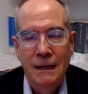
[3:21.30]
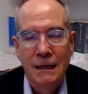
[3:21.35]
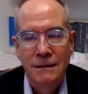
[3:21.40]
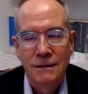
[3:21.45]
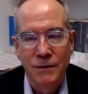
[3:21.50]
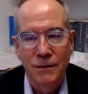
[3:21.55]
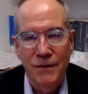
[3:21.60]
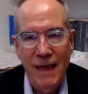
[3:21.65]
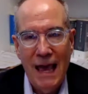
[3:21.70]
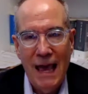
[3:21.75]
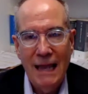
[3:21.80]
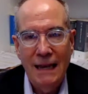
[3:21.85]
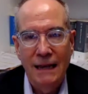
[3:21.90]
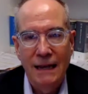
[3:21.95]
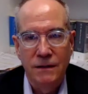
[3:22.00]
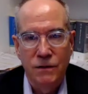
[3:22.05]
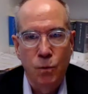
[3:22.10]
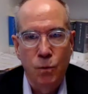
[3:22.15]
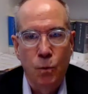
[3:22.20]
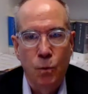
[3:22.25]
So that
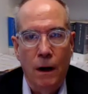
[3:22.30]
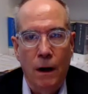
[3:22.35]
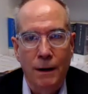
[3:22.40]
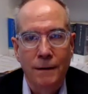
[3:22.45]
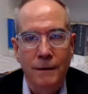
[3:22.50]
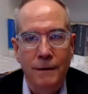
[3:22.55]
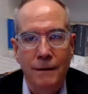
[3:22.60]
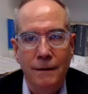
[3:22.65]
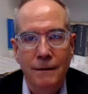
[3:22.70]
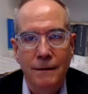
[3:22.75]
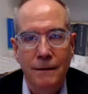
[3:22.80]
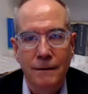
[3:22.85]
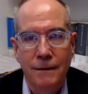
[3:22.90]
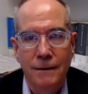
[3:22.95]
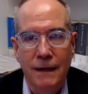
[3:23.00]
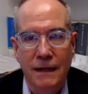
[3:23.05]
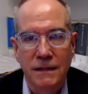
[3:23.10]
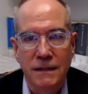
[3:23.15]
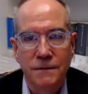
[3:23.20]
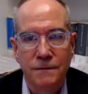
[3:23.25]
is one
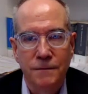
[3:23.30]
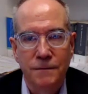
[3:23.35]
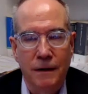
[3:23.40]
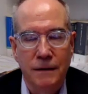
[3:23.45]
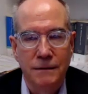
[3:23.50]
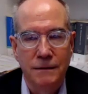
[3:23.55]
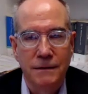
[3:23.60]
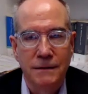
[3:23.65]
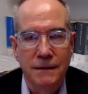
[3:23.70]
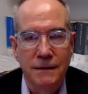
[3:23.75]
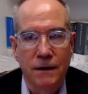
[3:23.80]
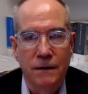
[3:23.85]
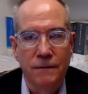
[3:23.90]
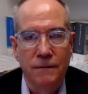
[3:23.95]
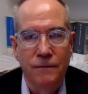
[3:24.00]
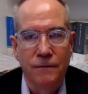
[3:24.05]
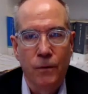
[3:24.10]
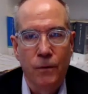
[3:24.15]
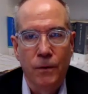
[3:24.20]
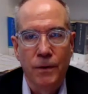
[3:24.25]
that's front and center
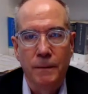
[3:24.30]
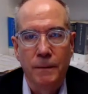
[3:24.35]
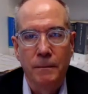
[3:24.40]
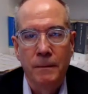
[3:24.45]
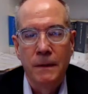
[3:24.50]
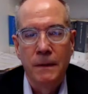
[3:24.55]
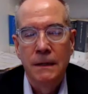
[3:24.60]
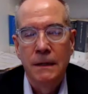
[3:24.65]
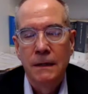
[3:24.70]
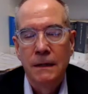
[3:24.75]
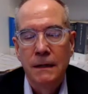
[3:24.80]
for them.